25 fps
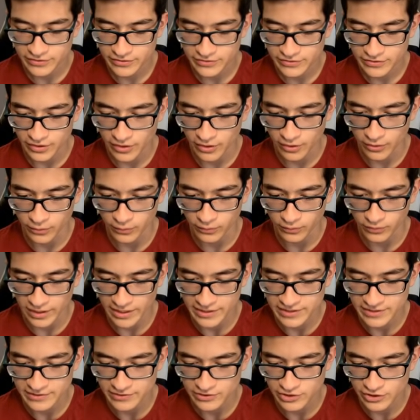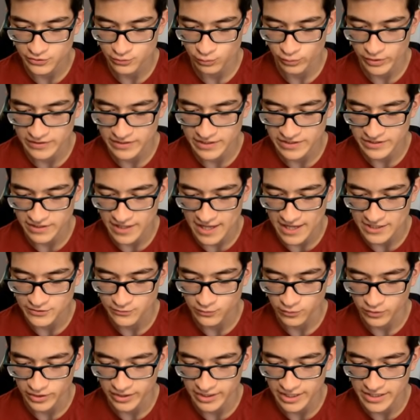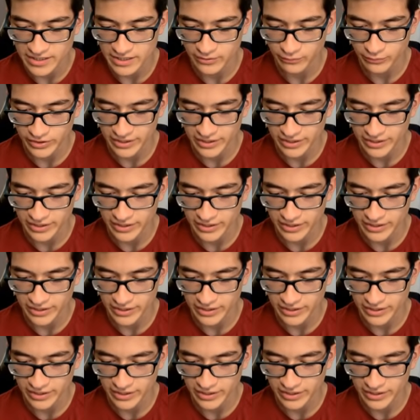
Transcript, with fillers: So let's just win this last one, and